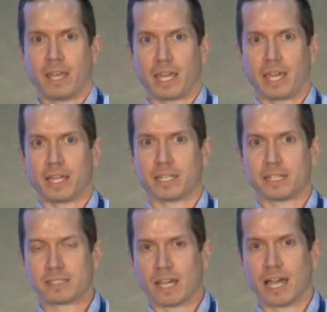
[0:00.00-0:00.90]
and
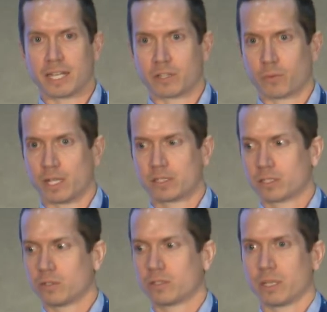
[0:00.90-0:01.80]
assigning the
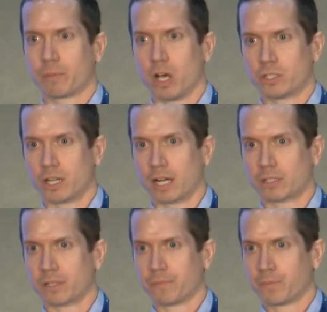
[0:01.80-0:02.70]
risk to a
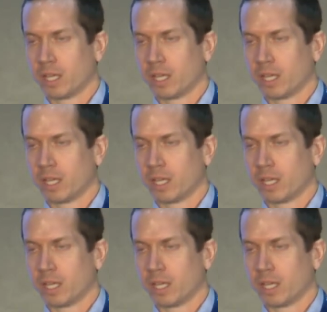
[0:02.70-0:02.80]
subcontractor.